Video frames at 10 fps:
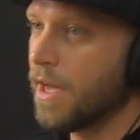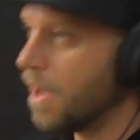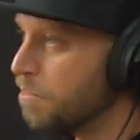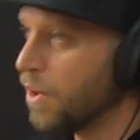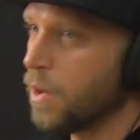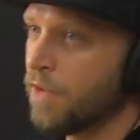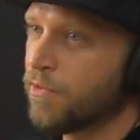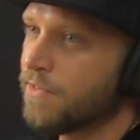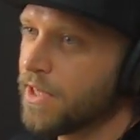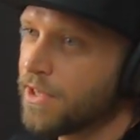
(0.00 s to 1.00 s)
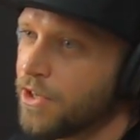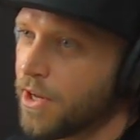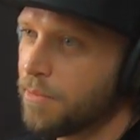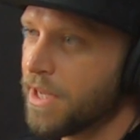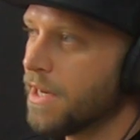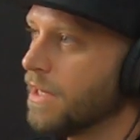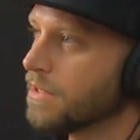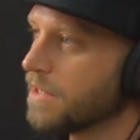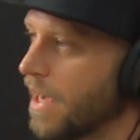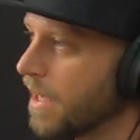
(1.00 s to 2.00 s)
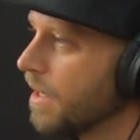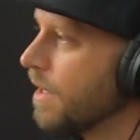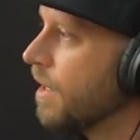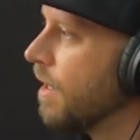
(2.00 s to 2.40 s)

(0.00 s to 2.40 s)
and I build off of it. You know what I mean? And it's like,